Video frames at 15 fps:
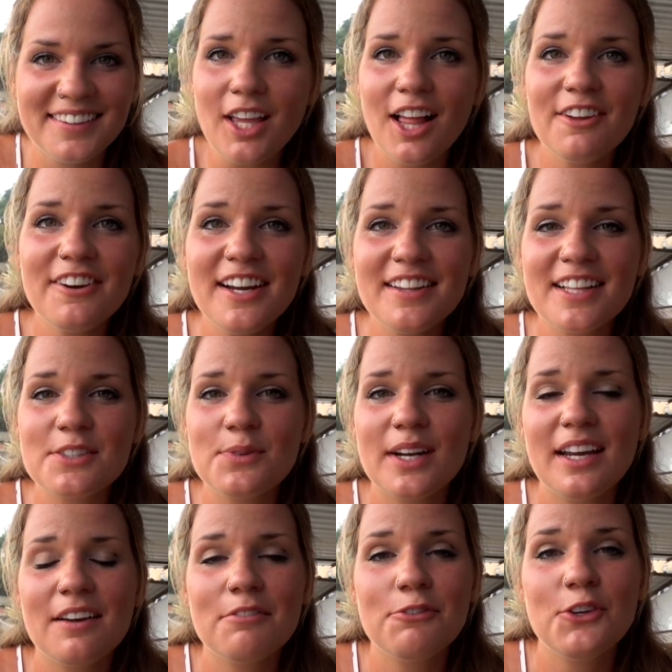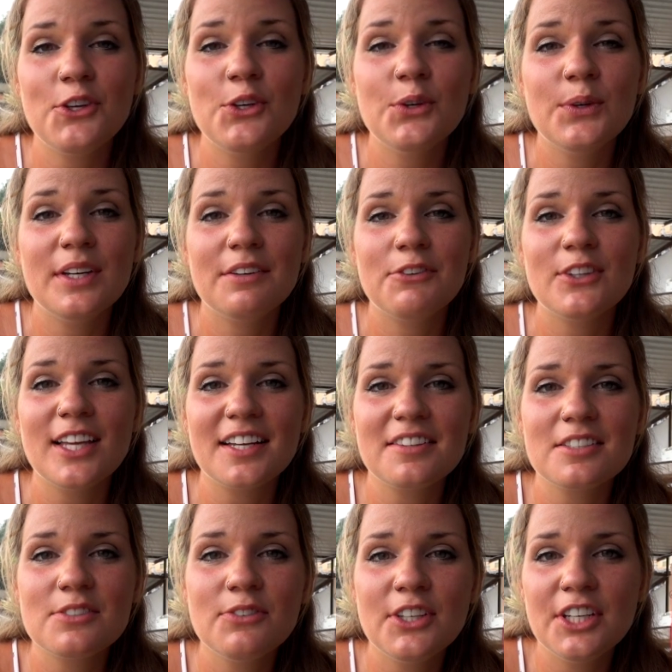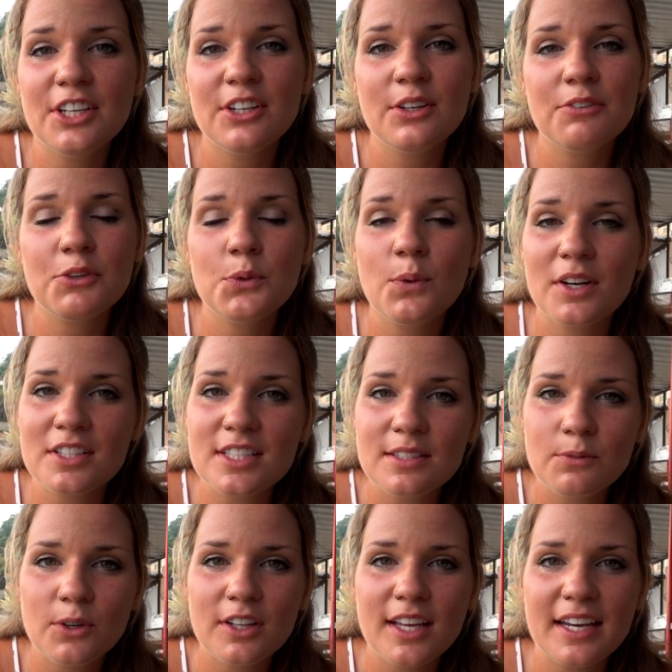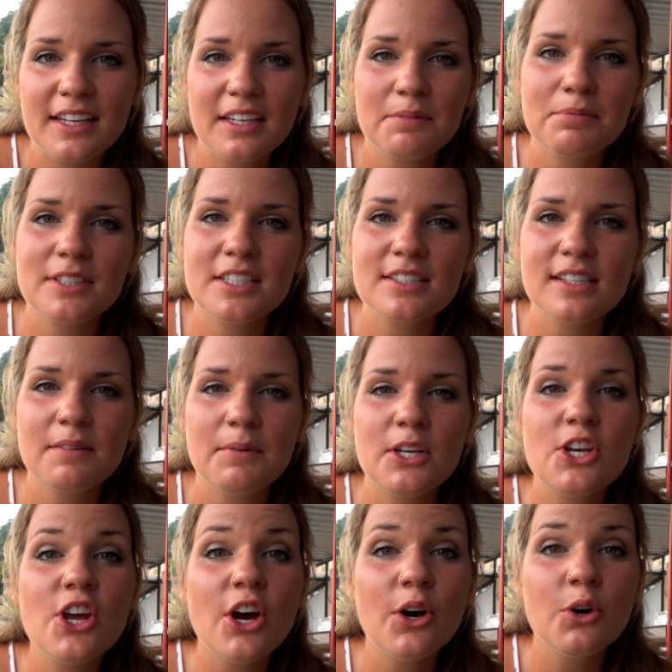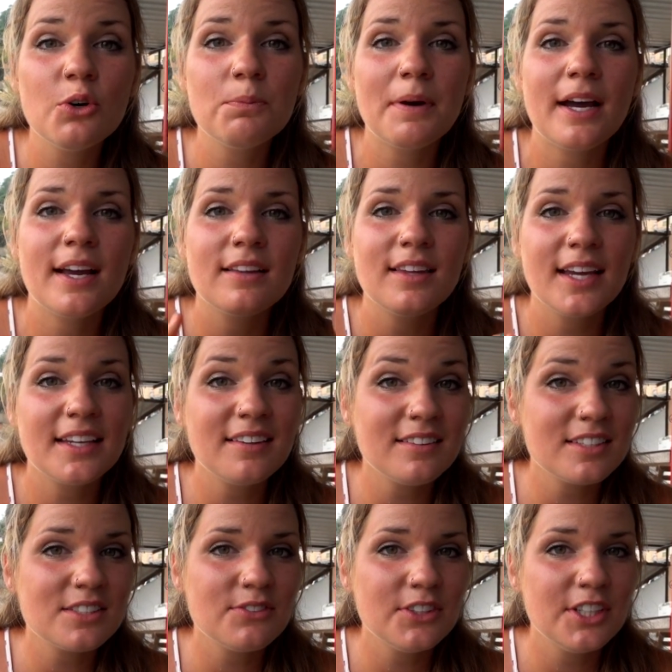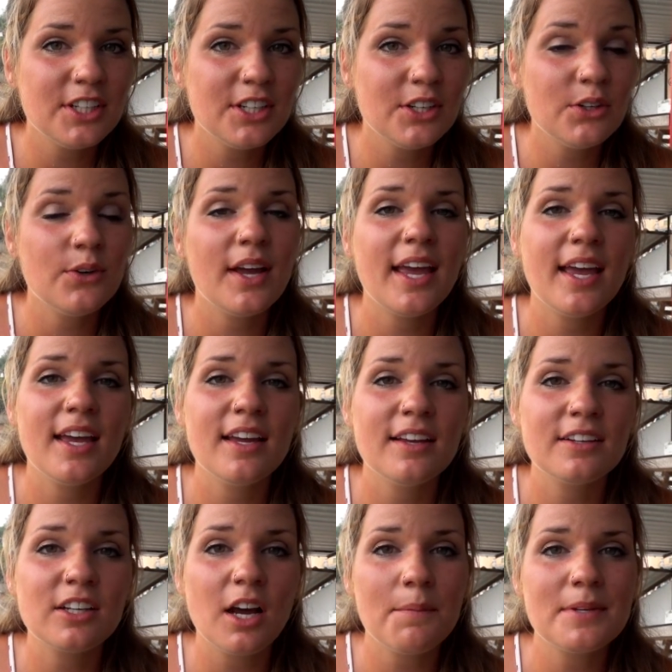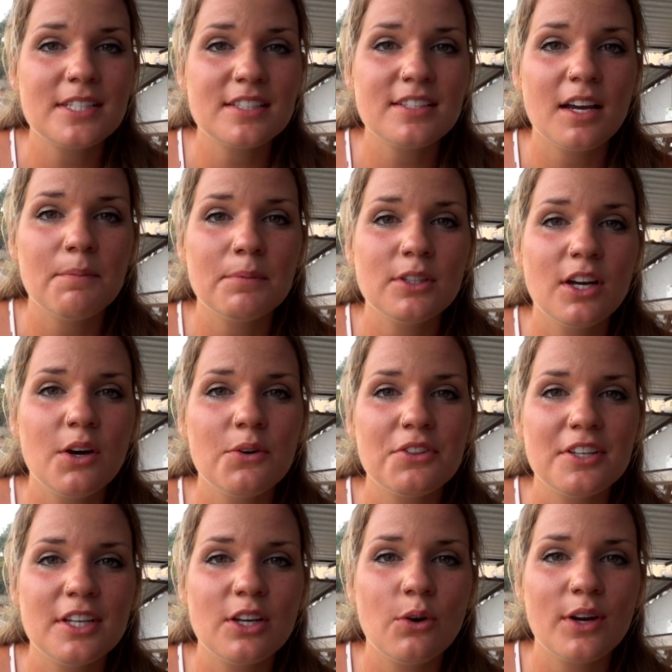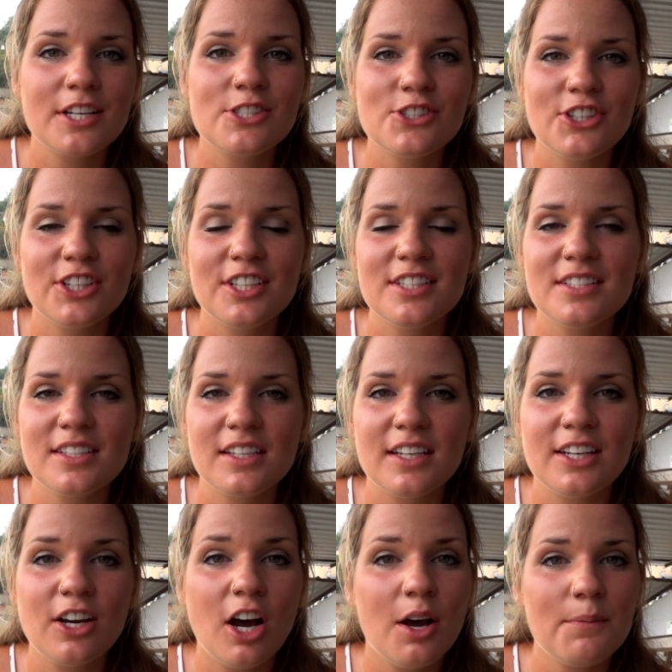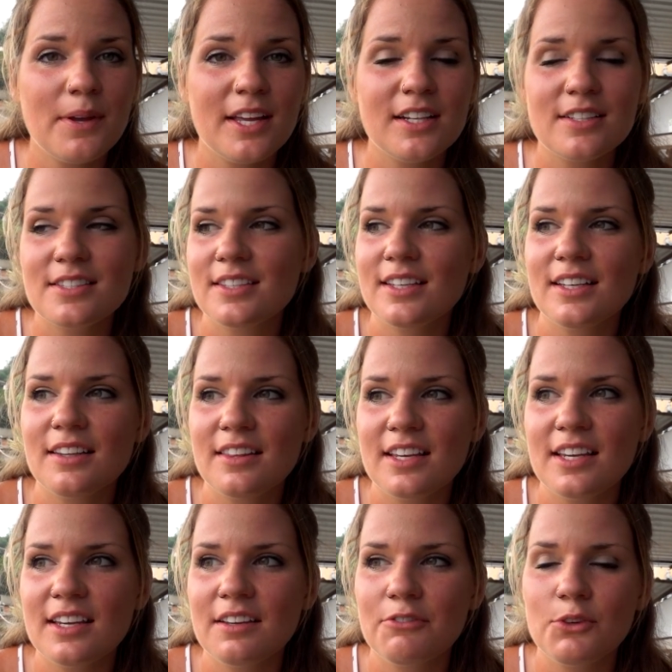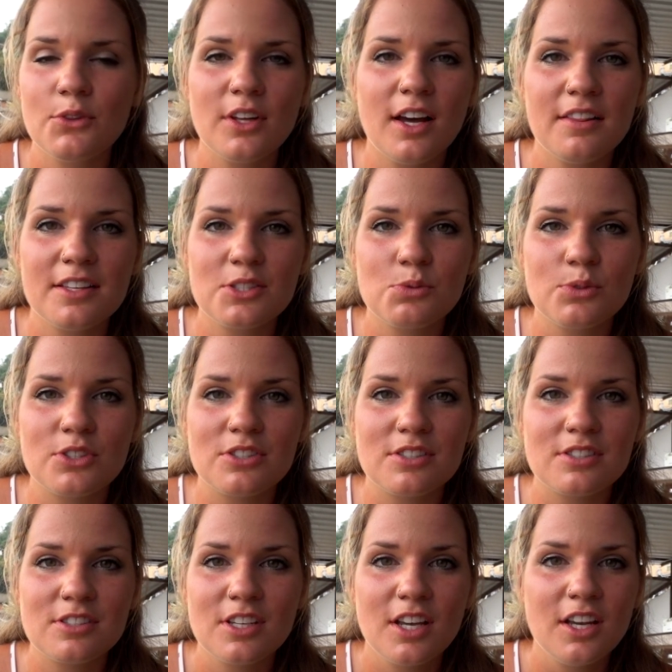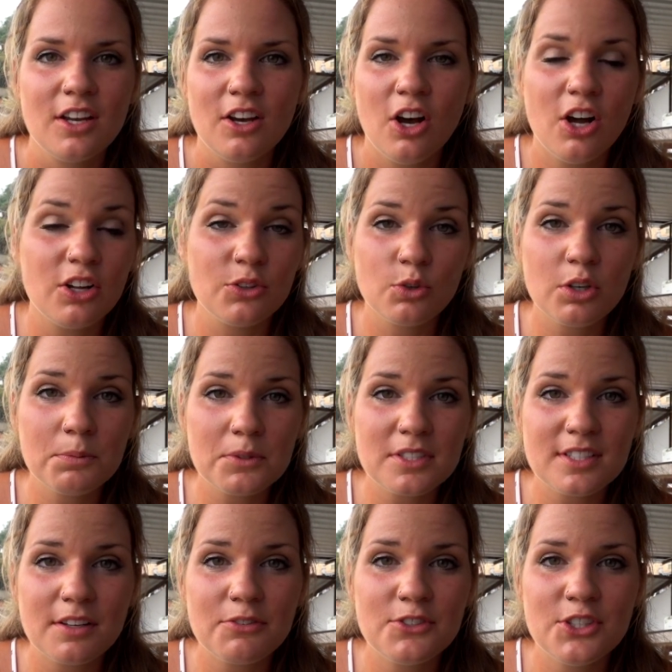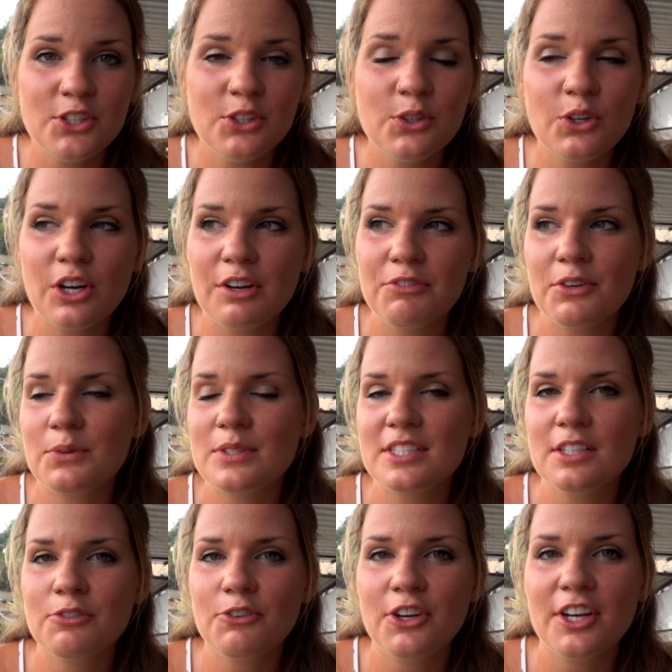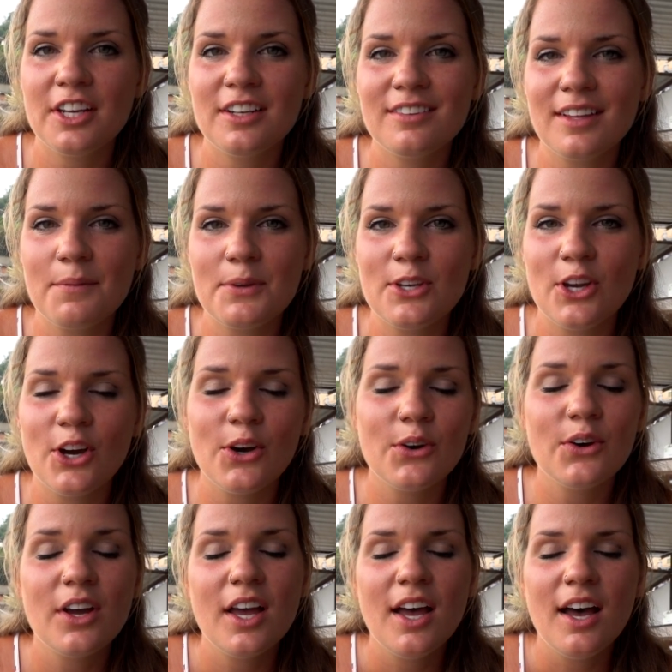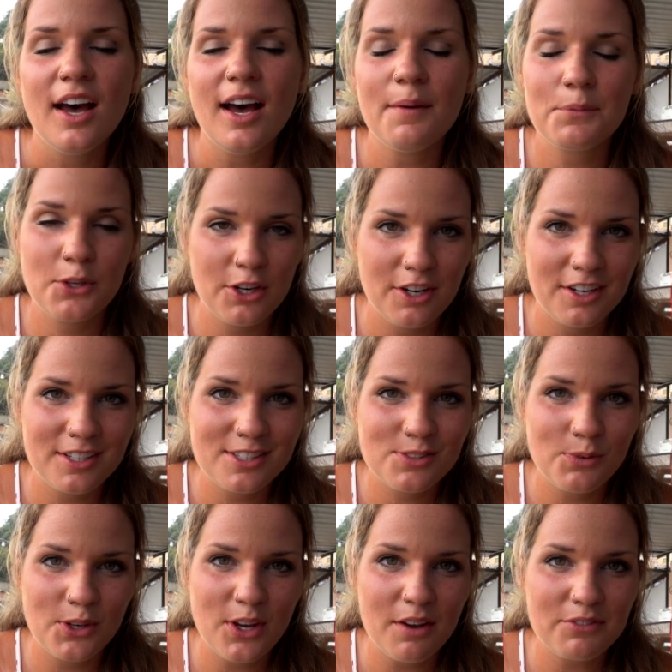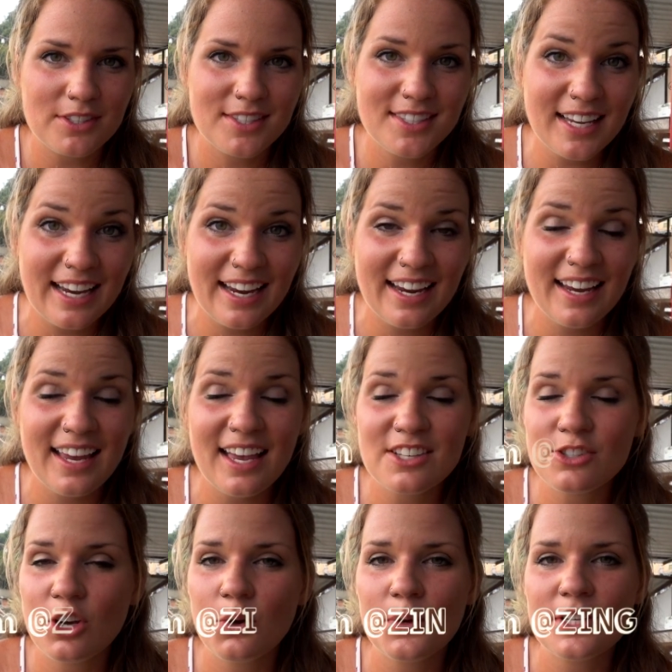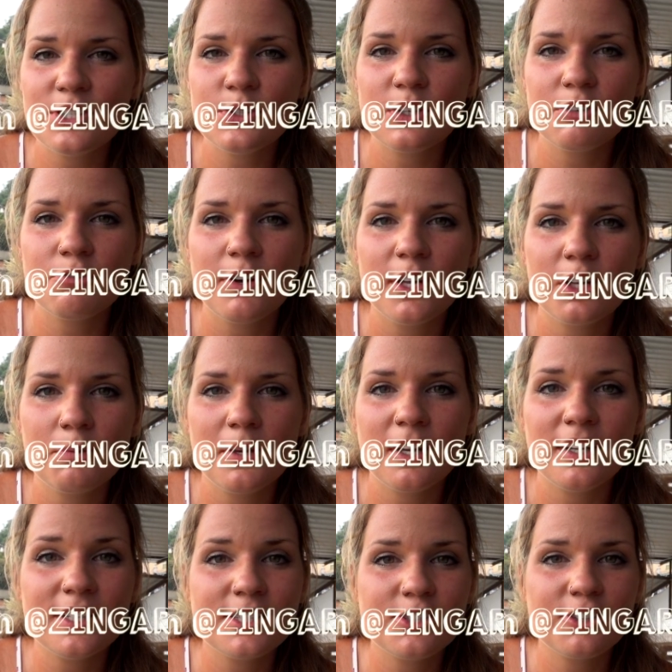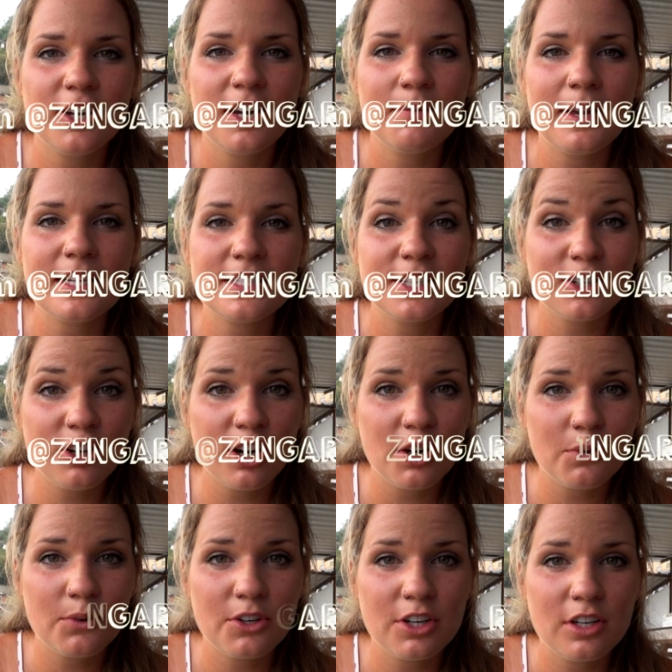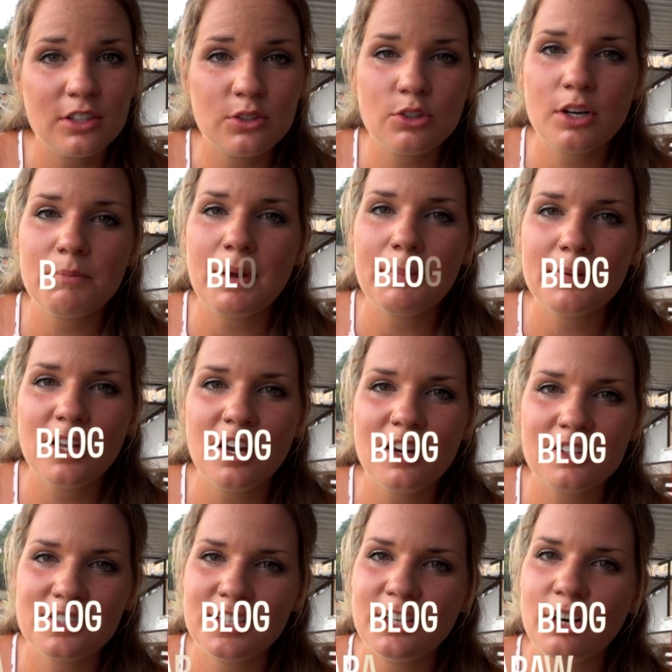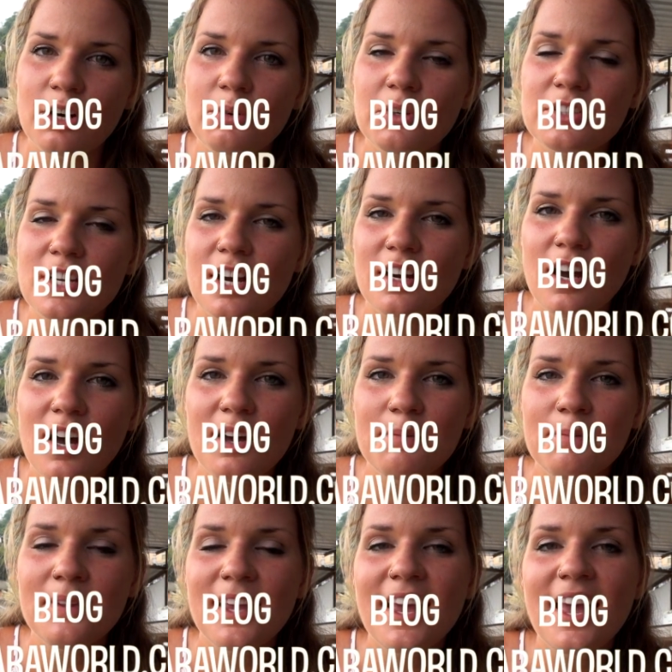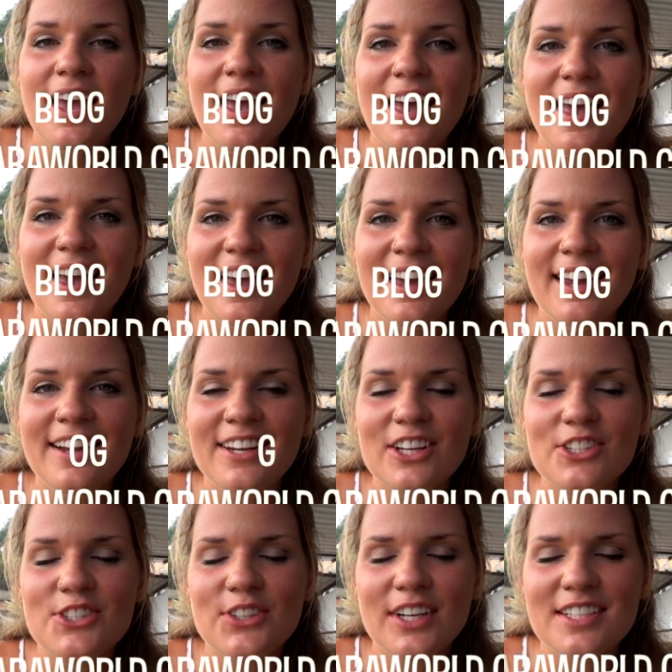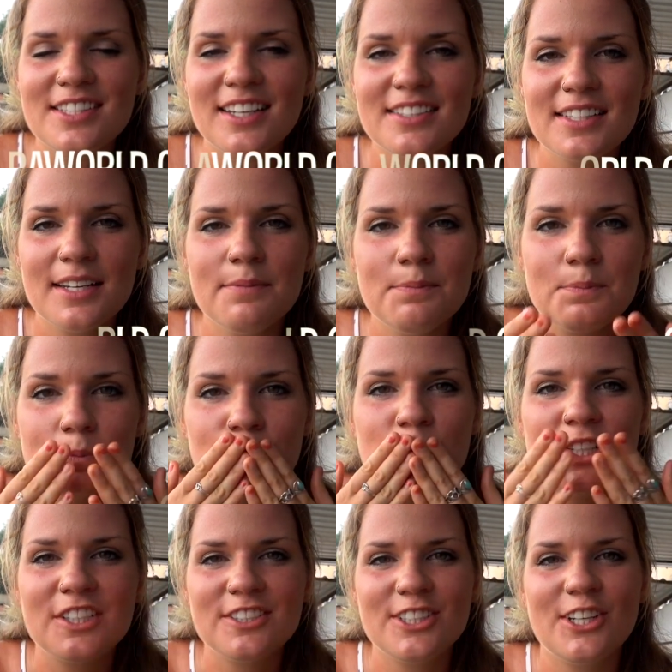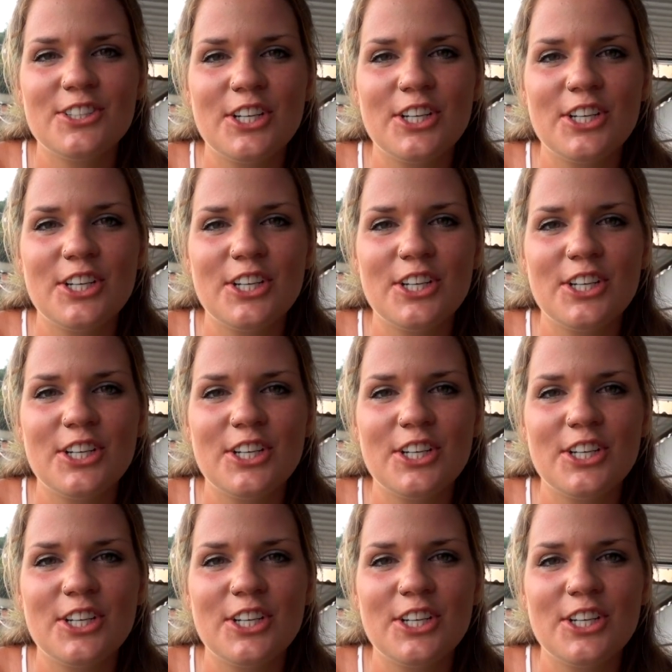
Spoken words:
All right, that's what I have for you. If you like this video, if you wanna see more like it, please let me know by liking this video and commenting down below with any questions, any comments, anything. If you thought this was all normal stuff to you or if it was different, let me know. I'm curious what you have to say. As always, you can follow me on Instagram at ZingarWorld or on my blog, zingarworld.com. And I'll see you guys next time. Ciao,